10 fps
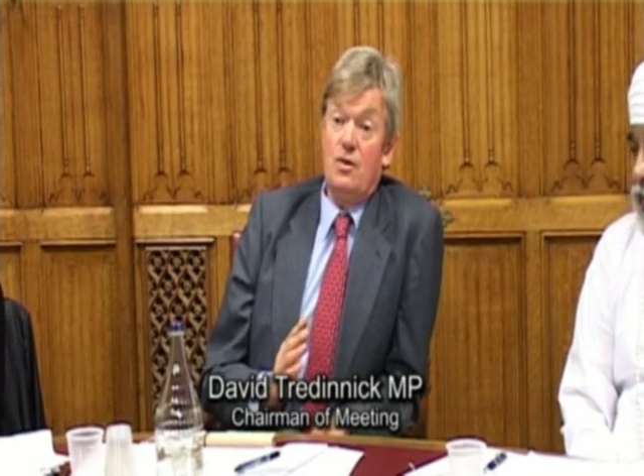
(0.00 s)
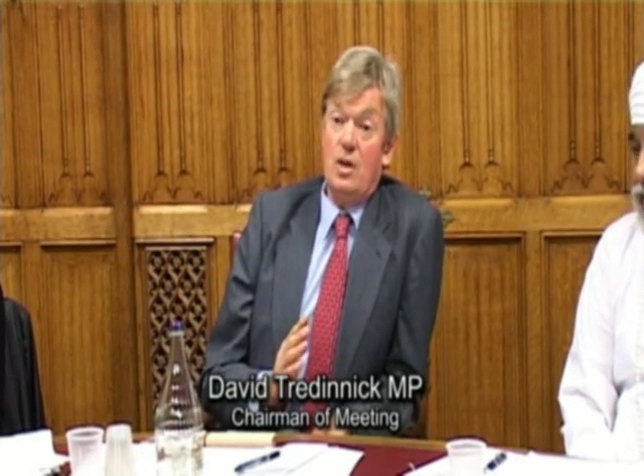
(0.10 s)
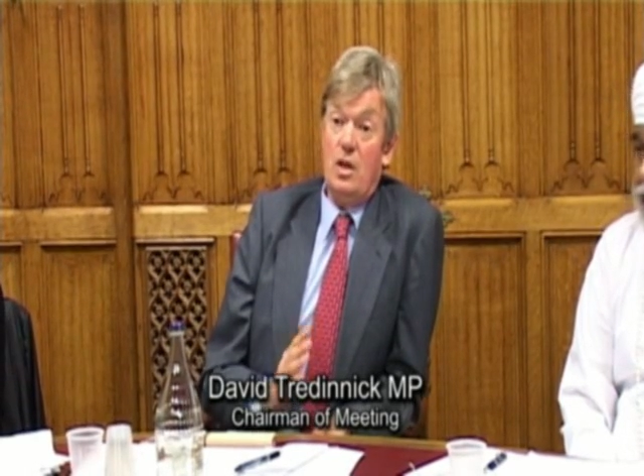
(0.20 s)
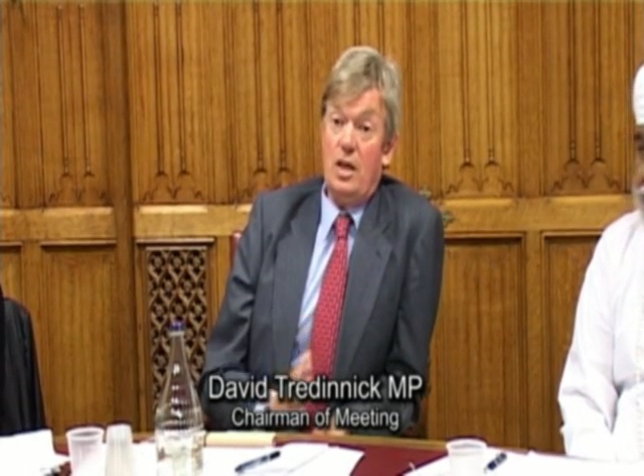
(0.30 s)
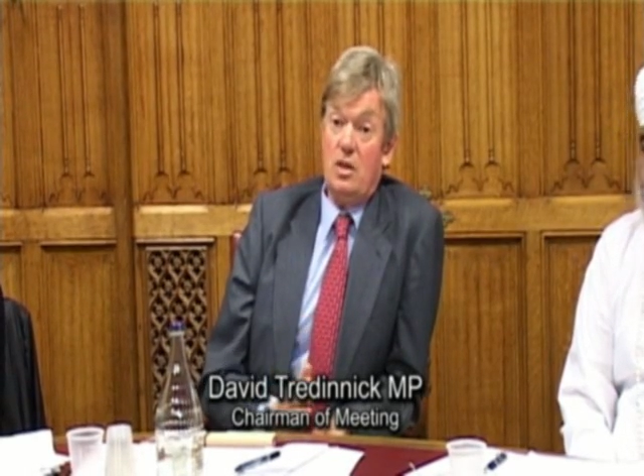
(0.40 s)

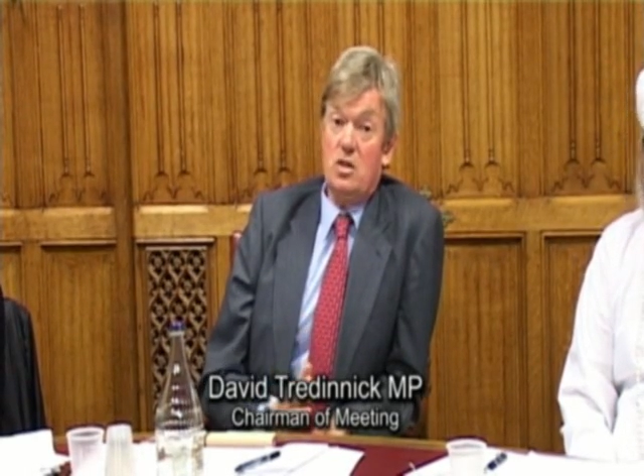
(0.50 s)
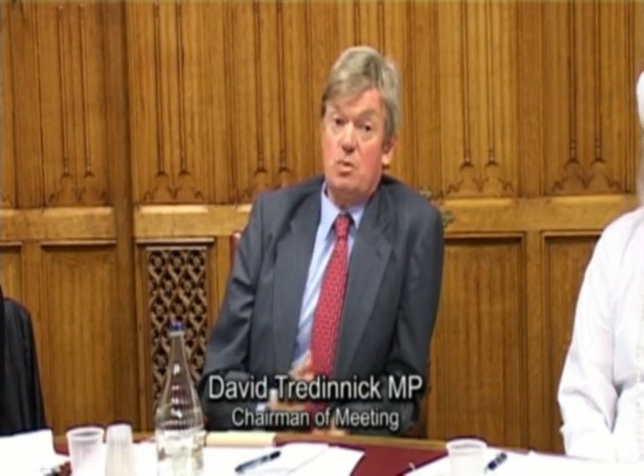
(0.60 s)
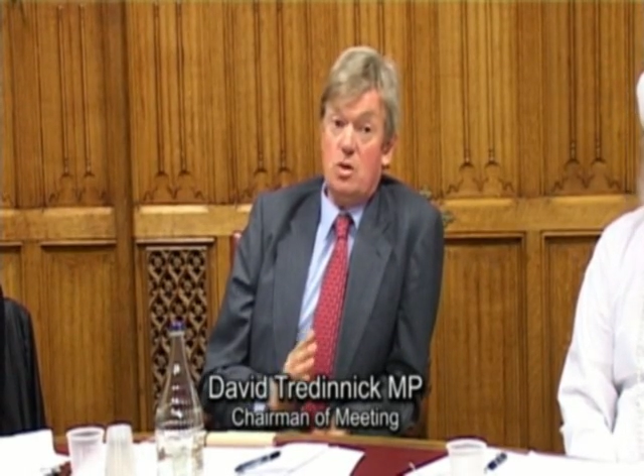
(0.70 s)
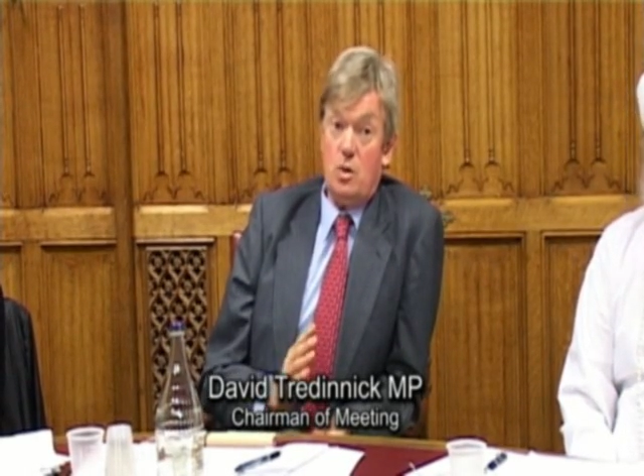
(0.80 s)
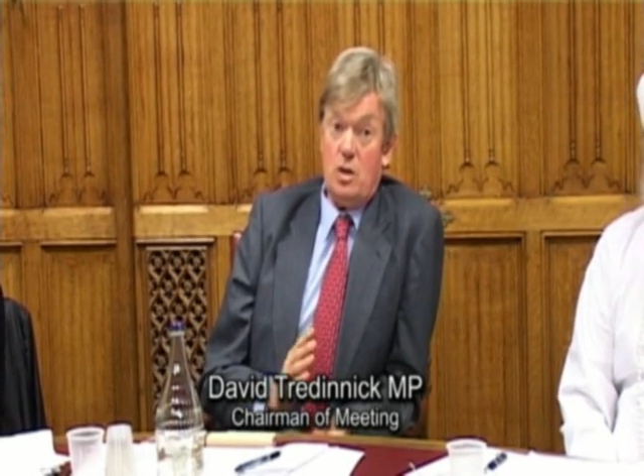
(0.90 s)
the links
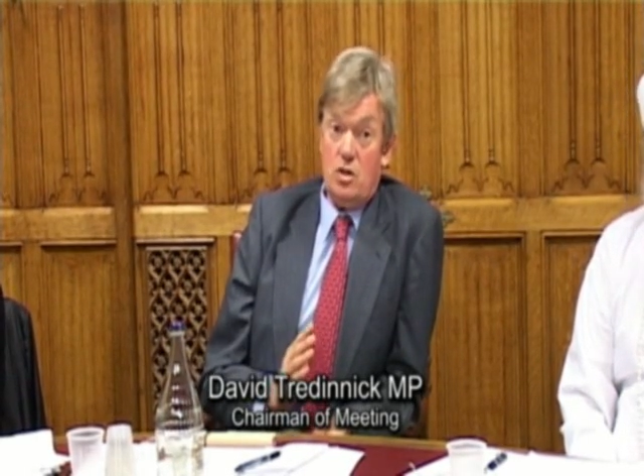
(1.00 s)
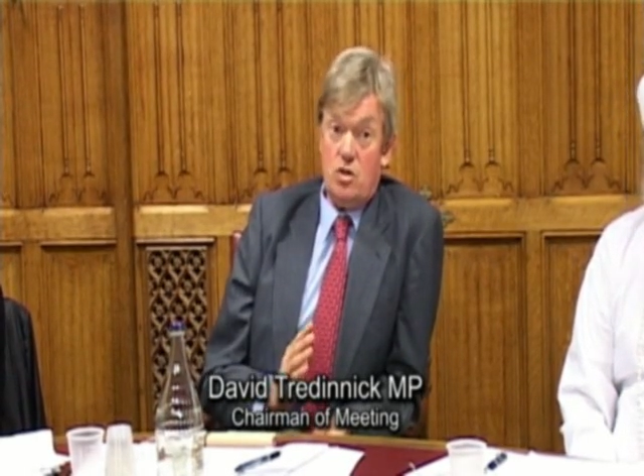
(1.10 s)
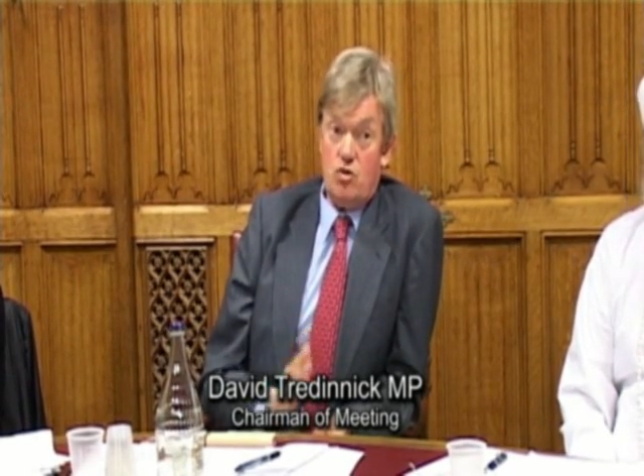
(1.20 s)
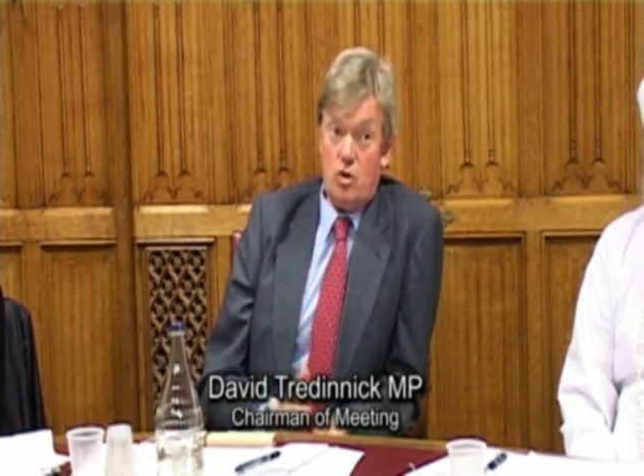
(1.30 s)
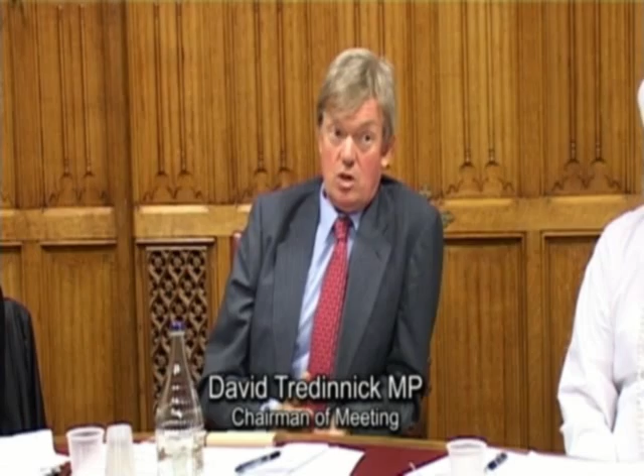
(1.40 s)
between
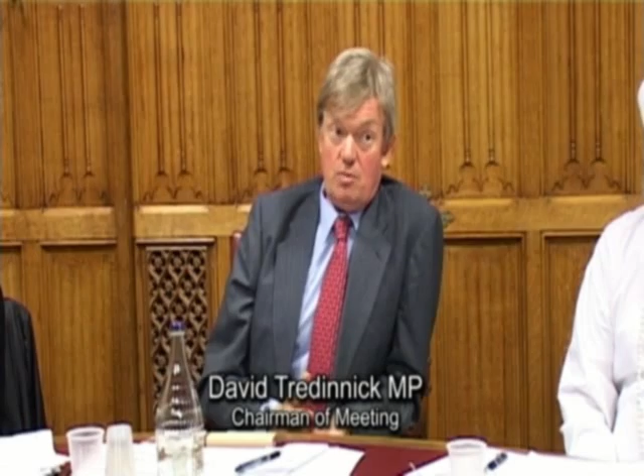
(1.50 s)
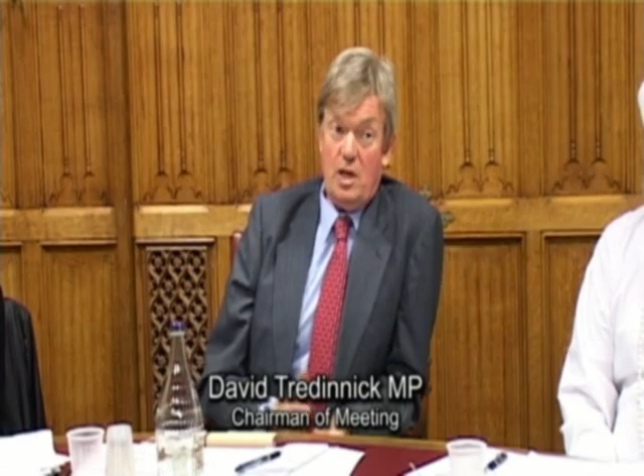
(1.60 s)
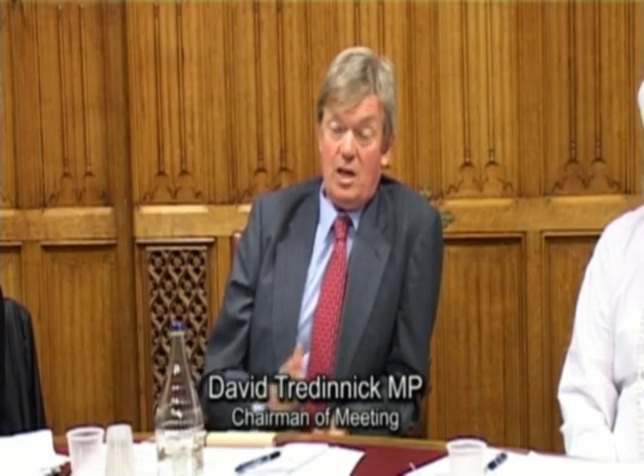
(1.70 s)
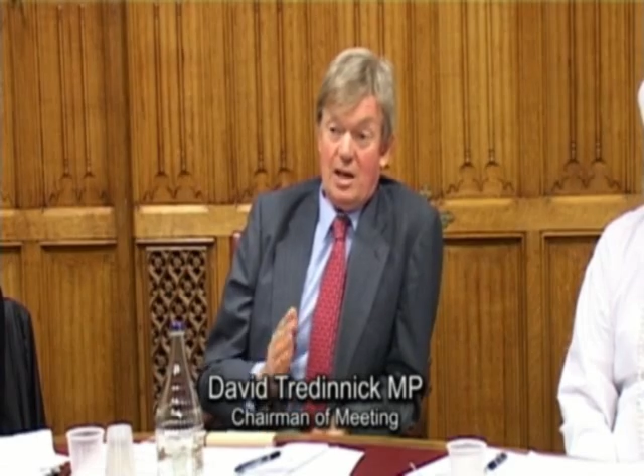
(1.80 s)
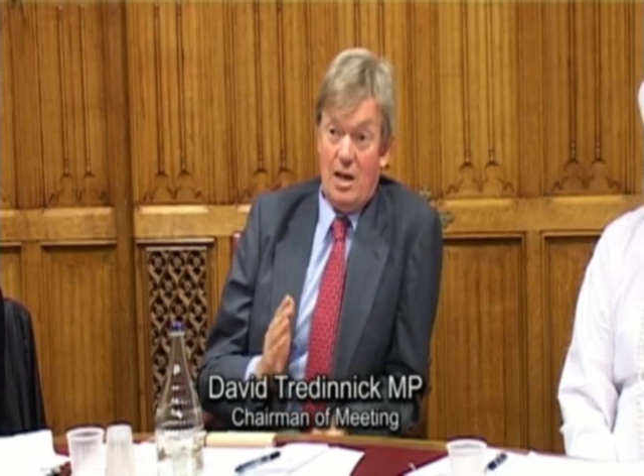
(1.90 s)

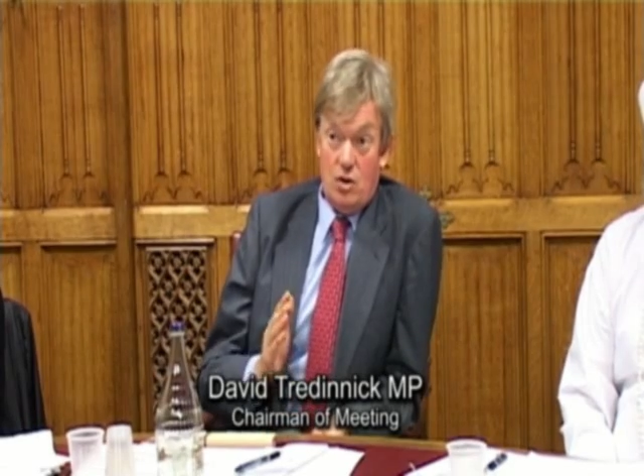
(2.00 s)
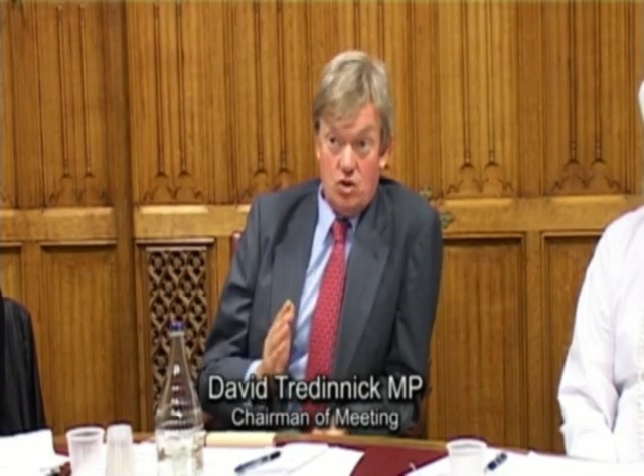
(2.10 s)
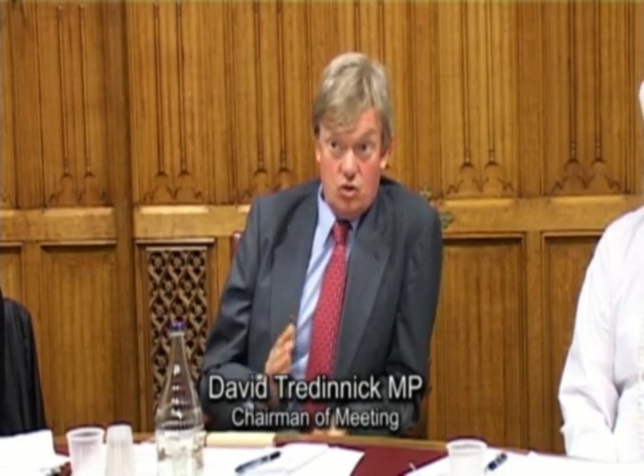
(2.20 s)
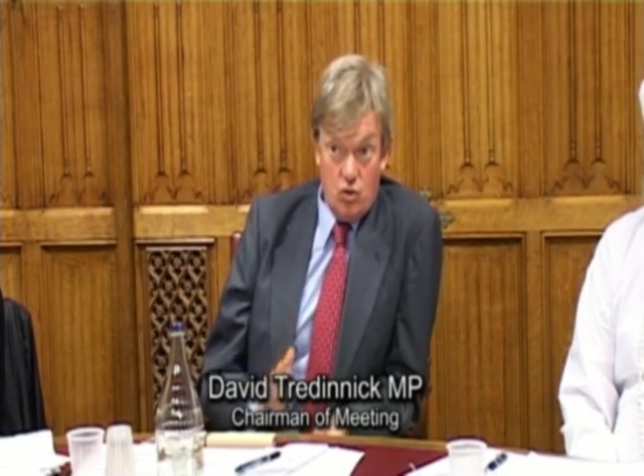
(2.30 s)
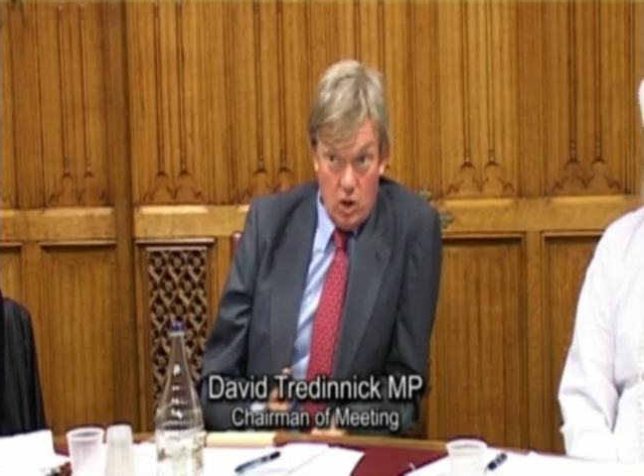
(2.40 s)
astronomy and
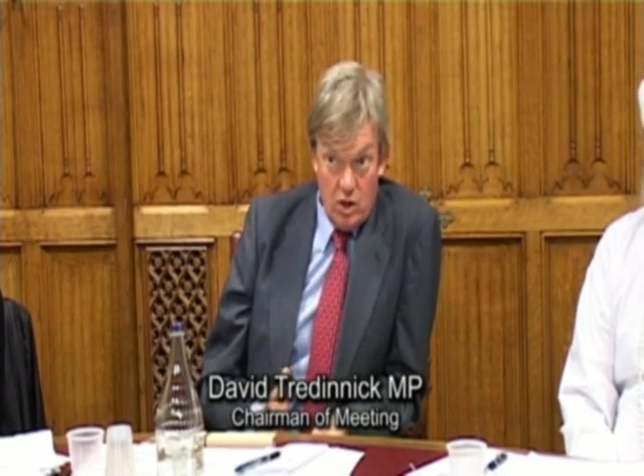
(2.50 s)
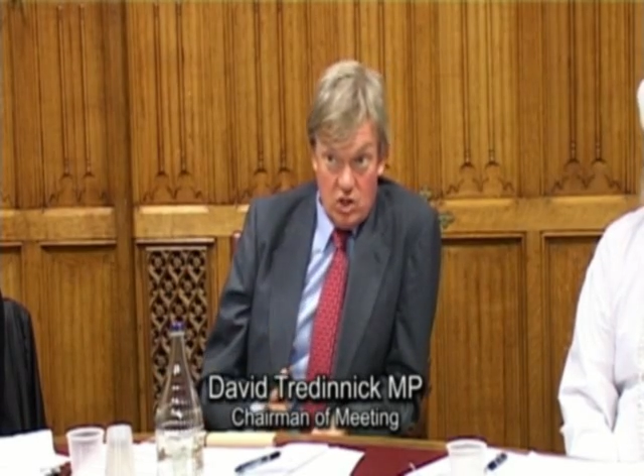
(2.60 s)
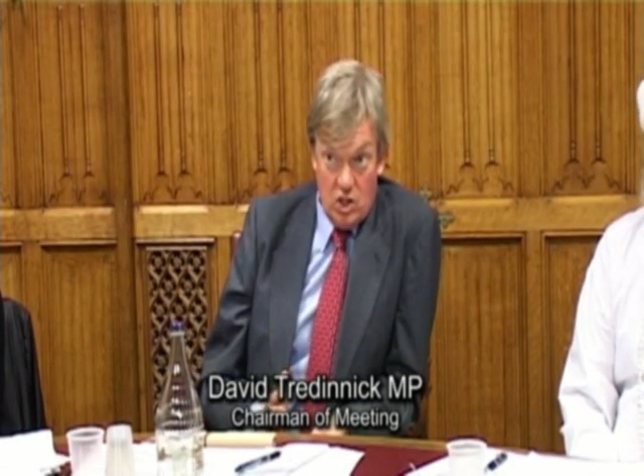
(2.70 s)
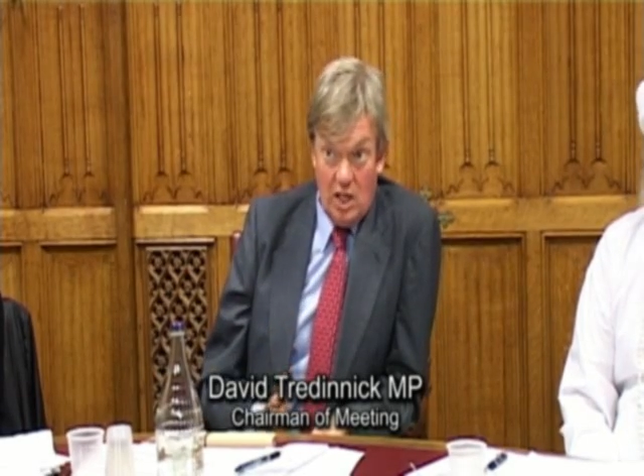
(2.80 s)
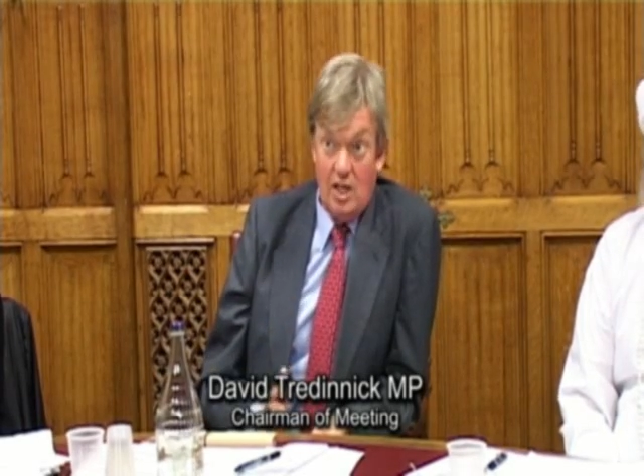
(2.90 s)

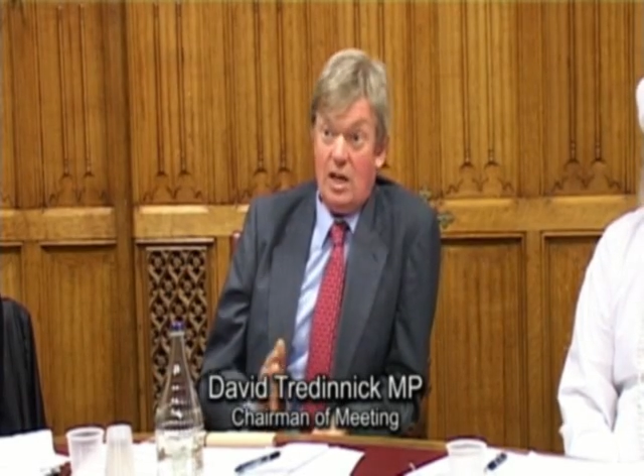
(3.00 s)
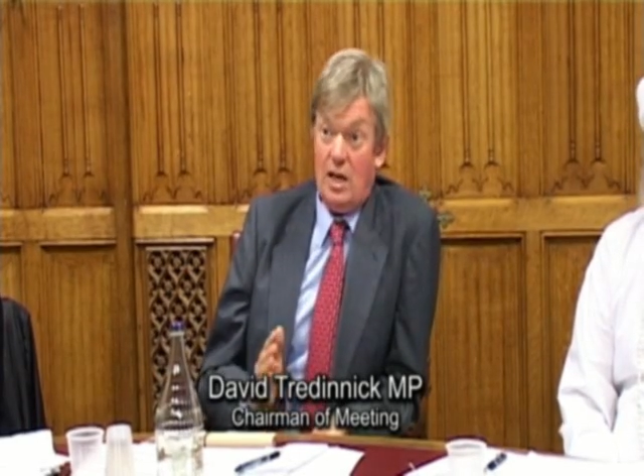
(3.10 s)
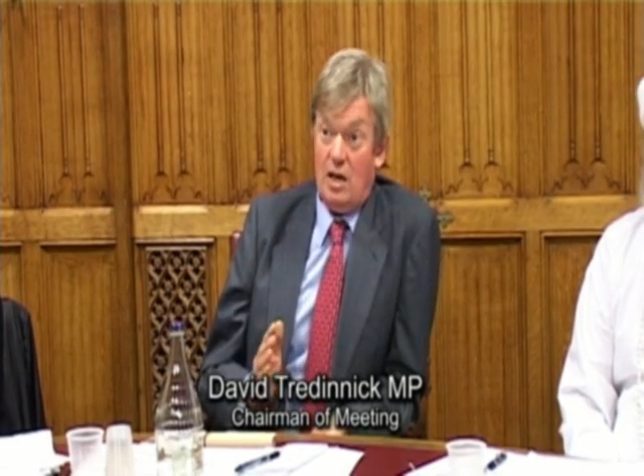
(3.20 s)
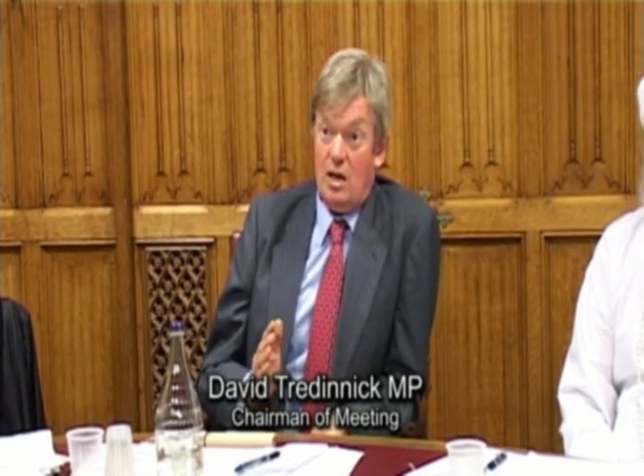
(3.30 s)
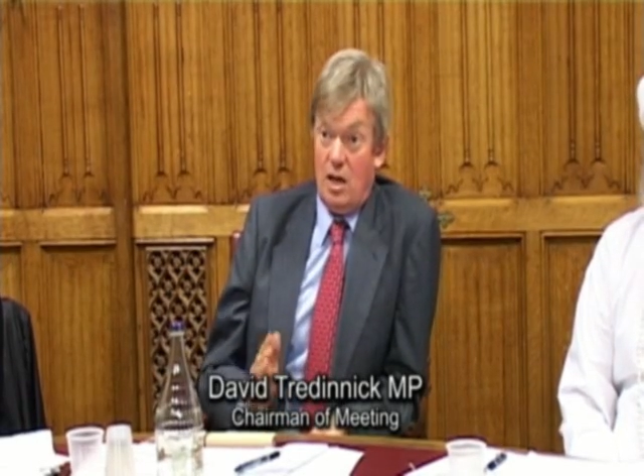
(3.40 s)
astrology and